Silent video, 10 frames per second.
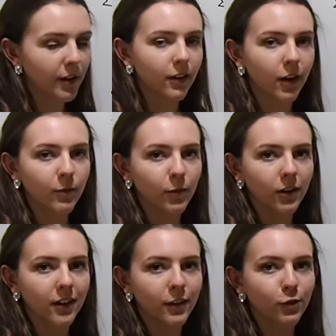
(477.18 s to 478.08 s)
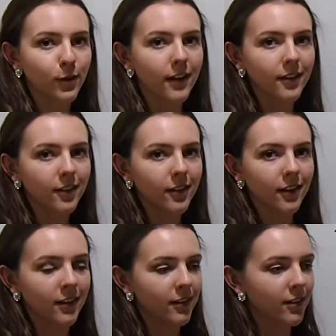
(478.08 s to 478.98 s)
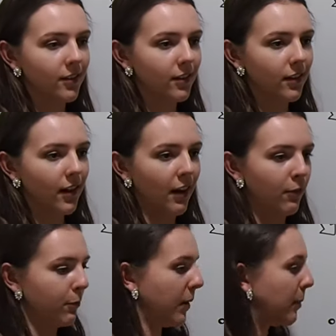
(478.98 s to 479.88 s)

to be looking for in the trends is if